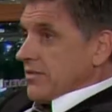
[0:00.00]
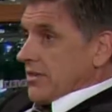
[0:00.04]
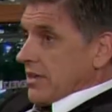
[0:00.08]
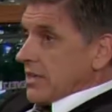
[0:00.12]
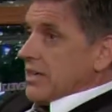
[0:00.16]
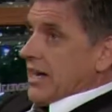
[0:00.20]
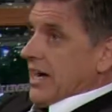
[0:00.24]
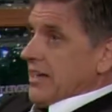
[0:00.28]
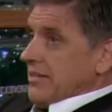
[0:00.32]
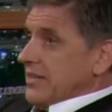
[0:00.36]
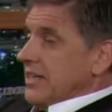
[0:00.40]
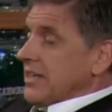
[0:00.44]

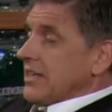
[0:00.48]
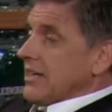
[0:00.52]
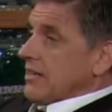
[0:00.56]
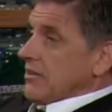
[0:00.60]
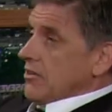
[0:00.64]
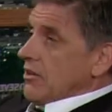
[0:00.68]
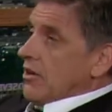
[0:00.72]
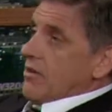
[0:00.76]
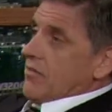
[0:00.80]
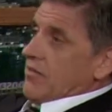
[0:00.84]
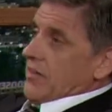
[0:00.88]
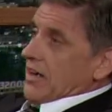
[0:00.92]
there. I think a
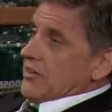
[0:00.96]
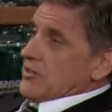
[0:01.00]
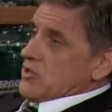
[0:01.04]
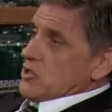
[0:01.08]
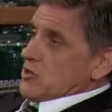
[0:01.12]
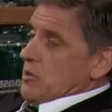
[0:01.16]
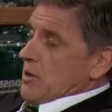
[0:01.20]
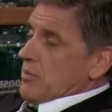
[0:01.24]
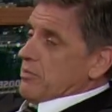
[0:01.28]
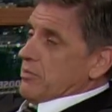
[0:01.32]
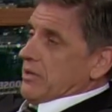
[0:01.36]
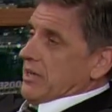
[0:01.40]
lot of
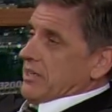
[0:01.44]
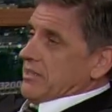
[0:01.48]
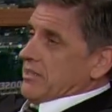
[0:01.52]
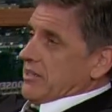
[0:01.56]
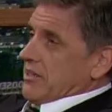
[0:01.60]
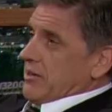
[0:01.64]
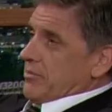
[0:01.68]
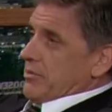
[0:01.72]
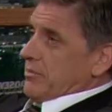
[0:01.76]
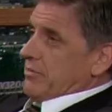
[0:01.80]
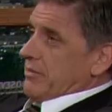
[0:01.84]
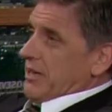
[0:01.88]
Irish people
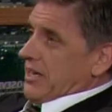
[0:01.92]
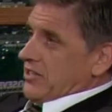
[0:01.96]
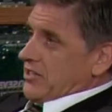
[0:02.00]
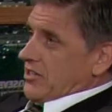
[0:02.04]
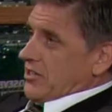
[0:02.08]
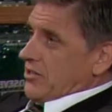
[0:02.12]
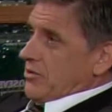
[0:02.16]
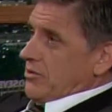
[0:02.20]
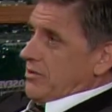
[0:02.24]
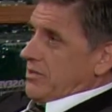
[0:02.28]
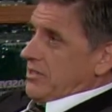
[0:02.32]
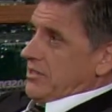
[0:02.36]
ended up in
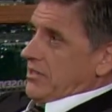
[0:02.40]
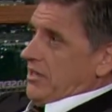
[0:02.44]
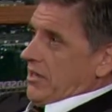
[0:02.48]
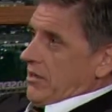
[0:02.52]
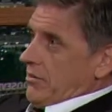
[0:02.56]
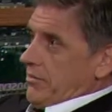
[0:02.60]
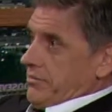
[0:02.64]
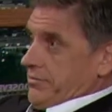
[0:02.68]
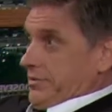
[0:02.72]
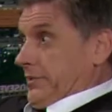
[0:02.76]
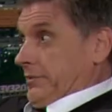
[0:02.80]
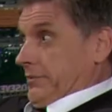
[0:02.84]
Mexico, and you
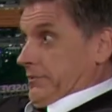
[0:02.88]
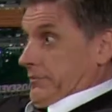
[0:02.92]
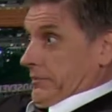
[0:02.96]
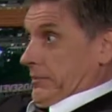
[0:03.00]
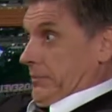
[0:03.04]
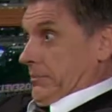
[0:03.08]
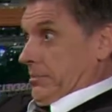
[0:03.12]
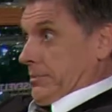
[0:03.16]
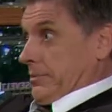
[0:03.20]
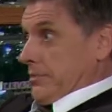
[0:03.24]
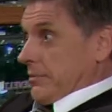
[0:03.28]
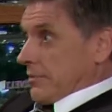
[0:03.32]
know, things
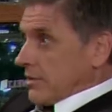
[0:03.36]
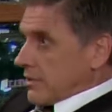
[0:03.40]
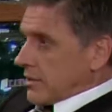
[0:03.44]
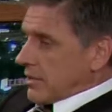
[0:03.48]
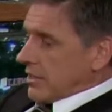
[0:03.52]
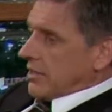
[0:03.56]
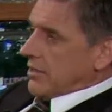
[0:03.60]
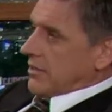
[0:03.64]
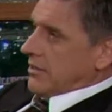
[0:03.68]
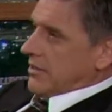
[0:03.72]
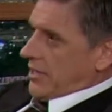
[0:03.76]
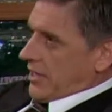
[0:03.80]
happen. Alcohol.
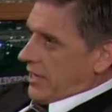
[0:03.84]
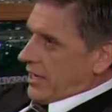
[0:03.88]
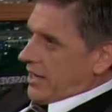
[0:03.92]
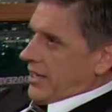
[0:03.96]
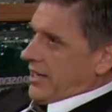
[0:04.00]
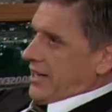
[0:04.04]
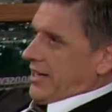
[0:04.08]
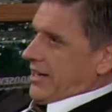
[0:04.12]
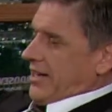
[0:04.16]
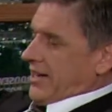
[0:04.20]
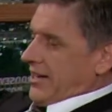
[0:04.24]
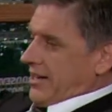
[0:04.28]
Yeah,
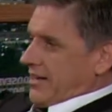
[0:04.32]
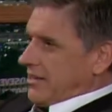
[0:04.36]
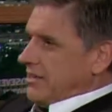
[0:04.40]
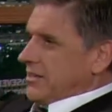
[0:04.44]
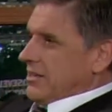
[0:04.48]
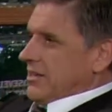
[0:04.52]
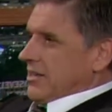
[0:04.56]
yeah, yeah. What's